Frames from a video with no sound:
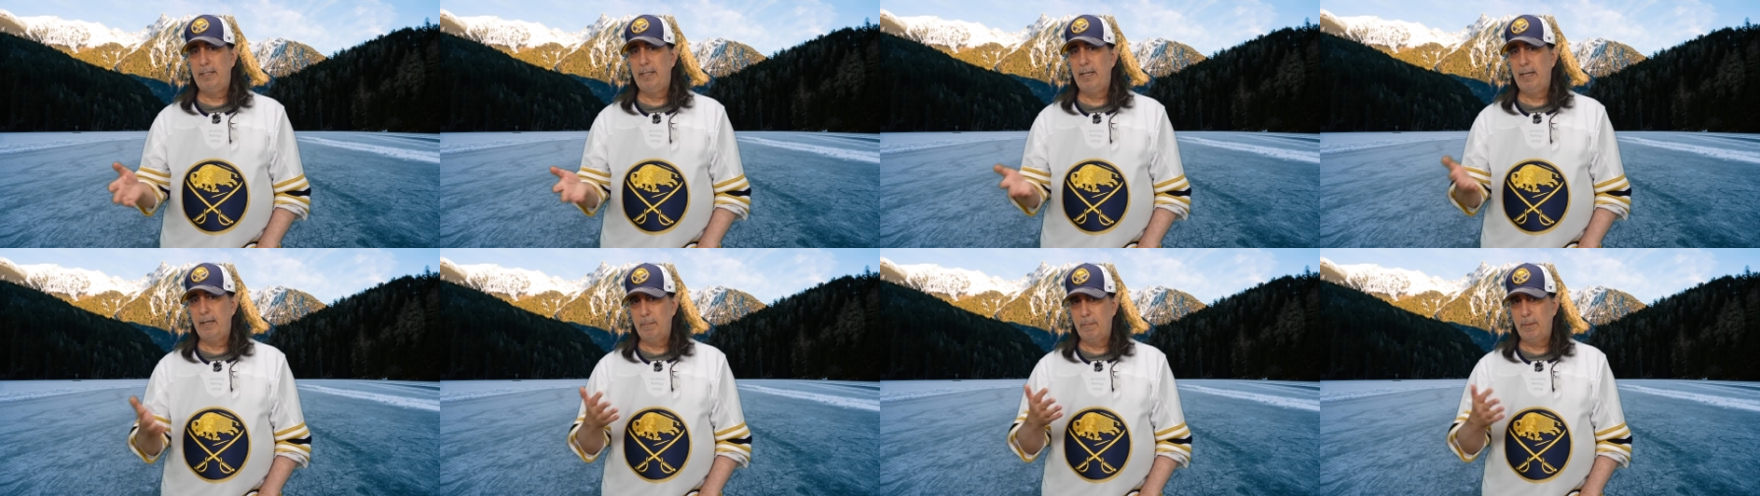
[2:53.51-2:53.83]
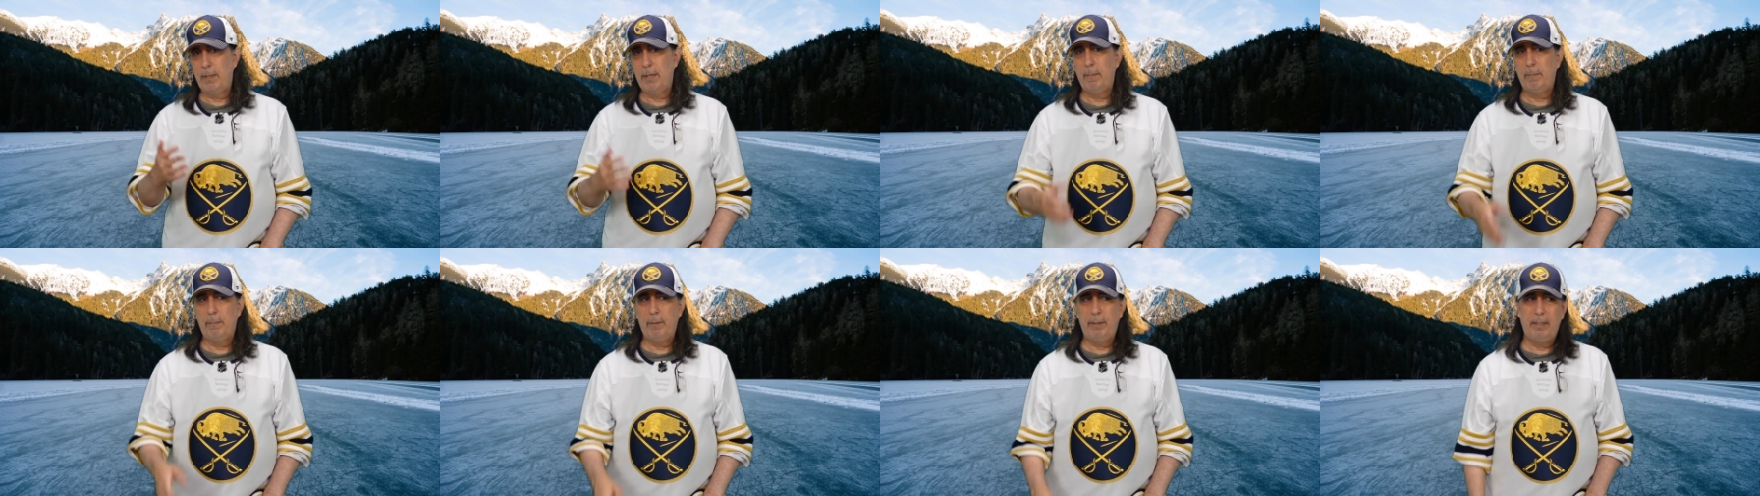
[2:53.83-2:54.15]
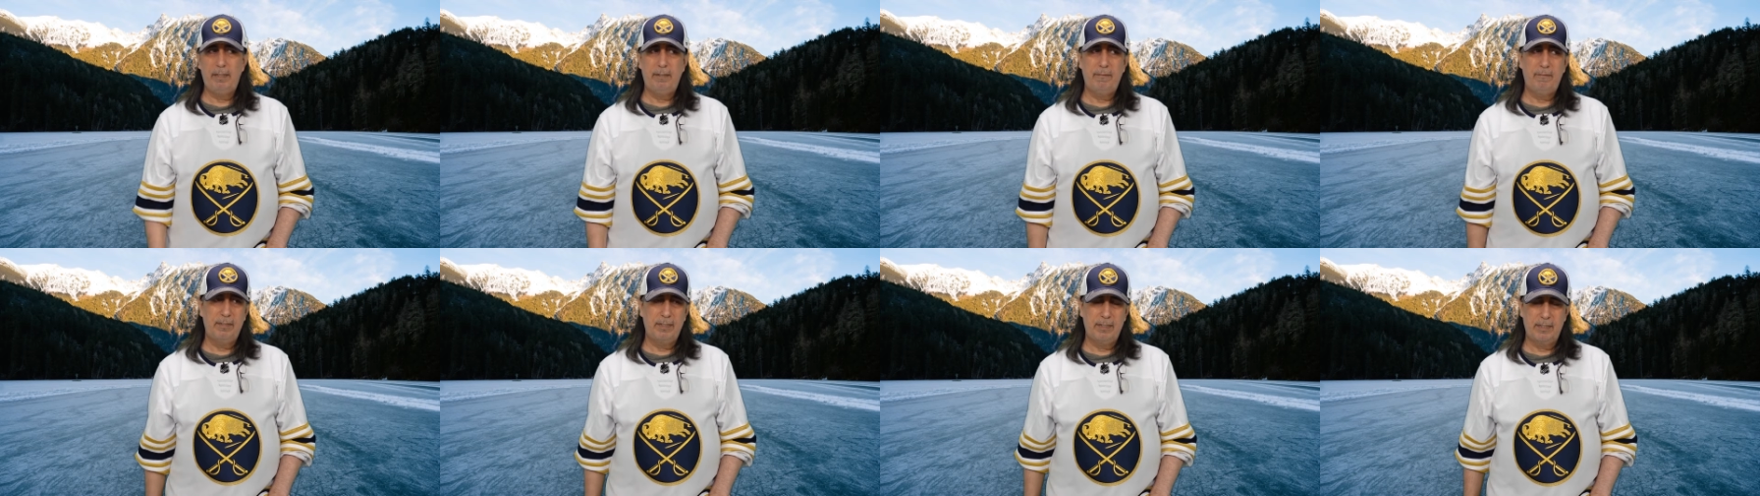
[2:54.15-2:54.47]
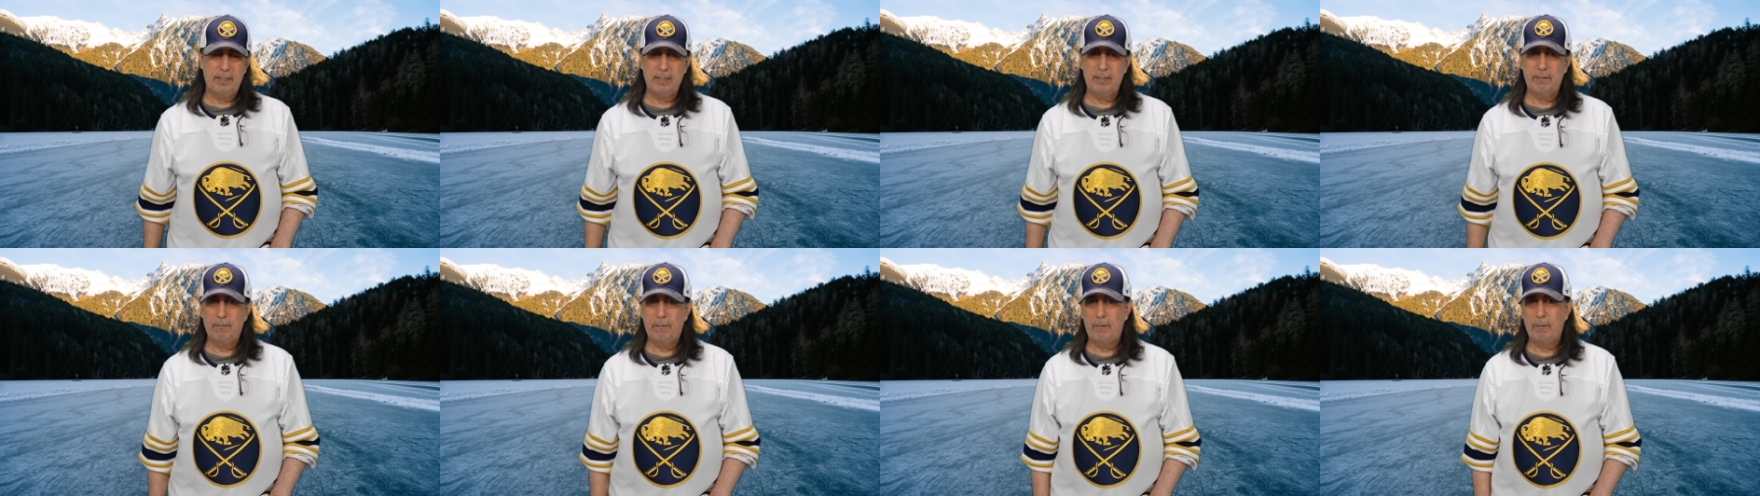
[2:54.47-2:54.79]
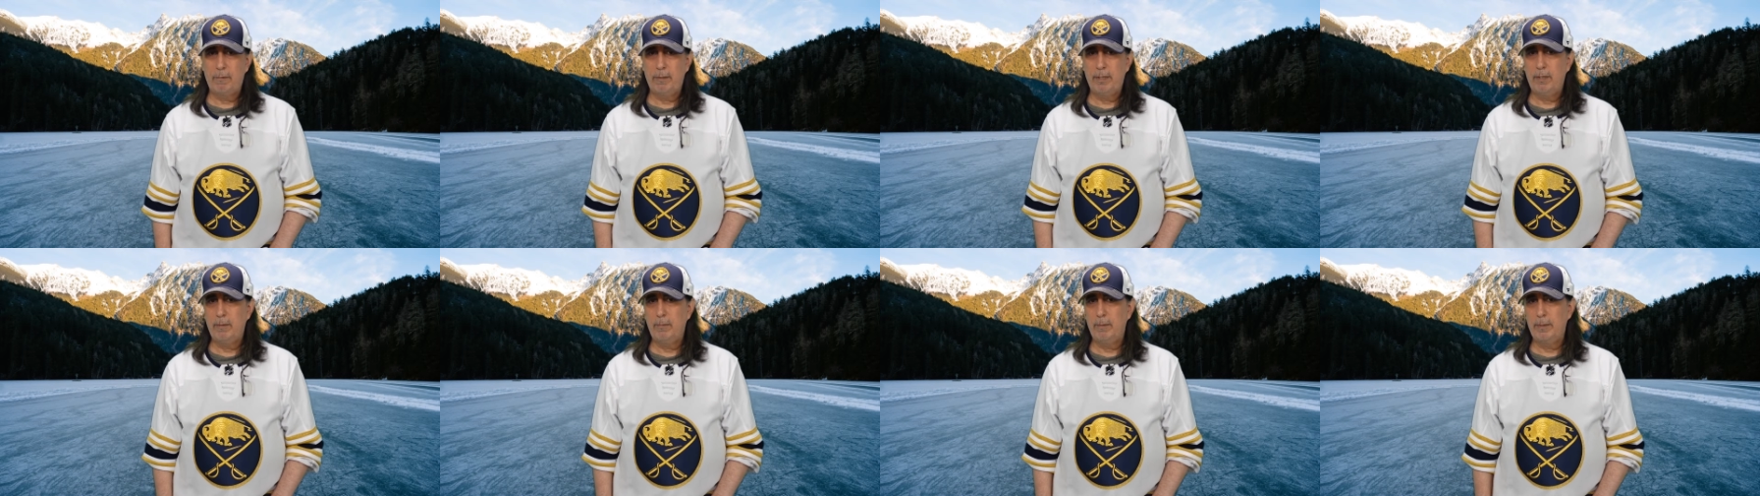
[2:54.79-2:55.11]
Then I'm going to believe this is for
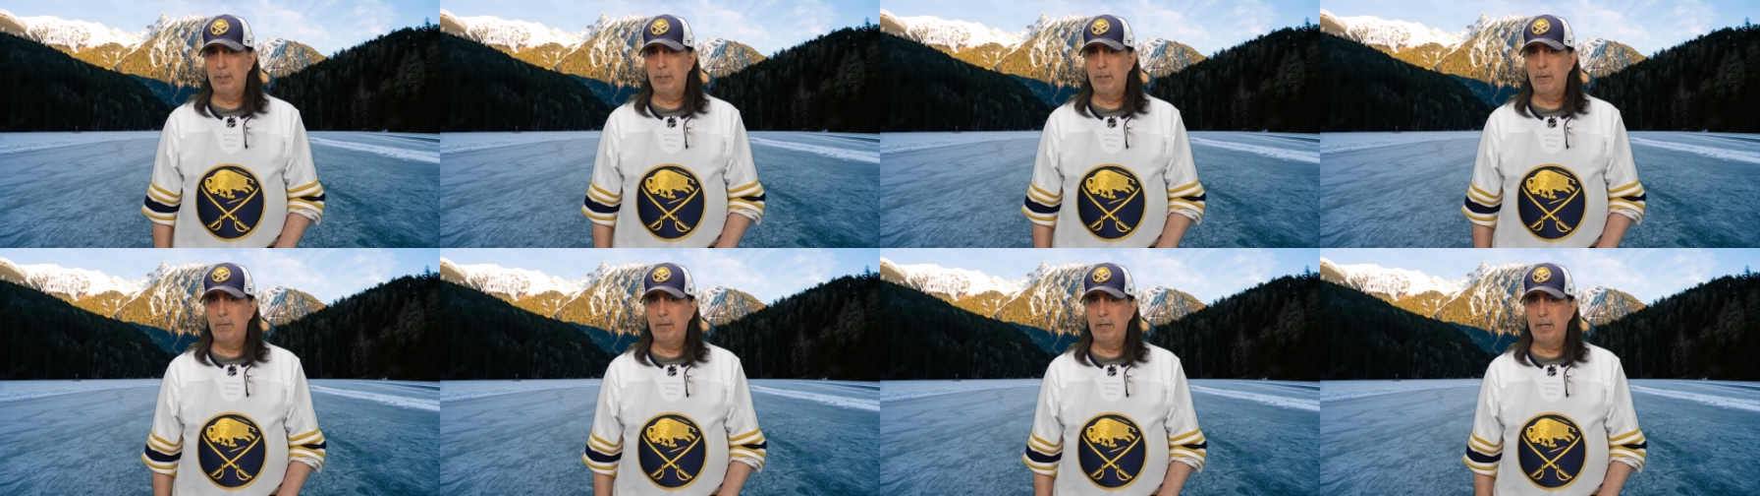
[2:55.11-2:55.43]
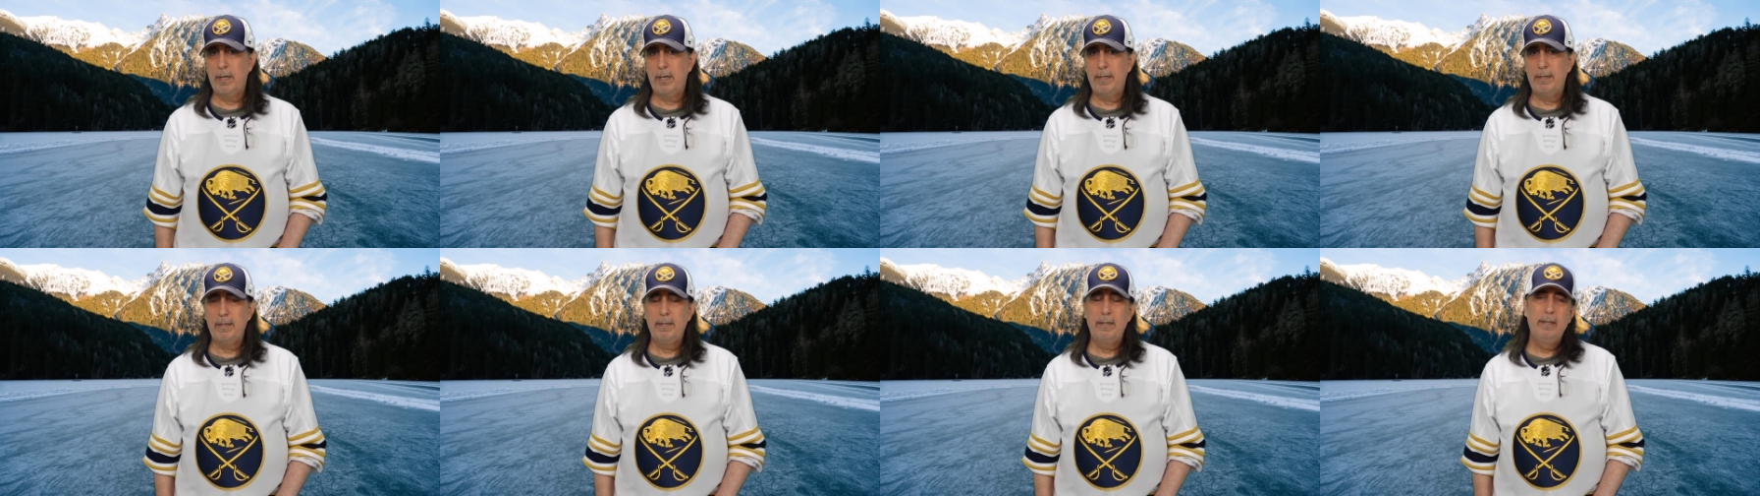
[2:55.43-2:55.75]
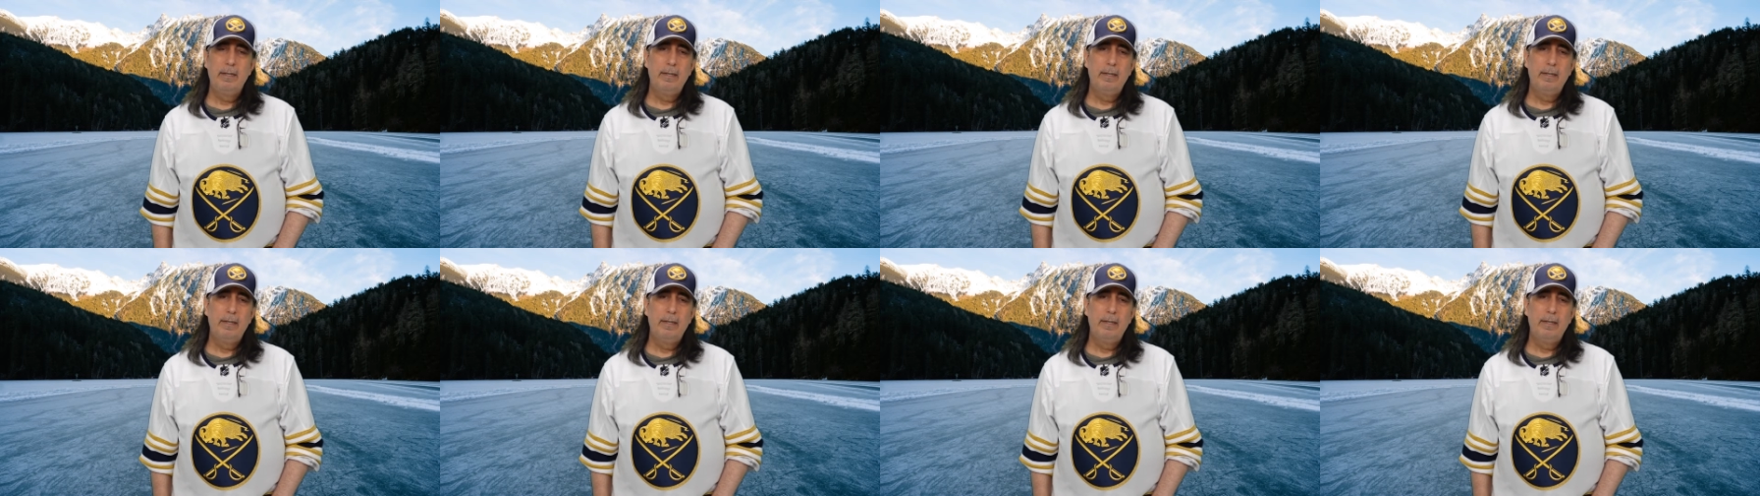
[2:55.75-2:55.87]
real, what's going on.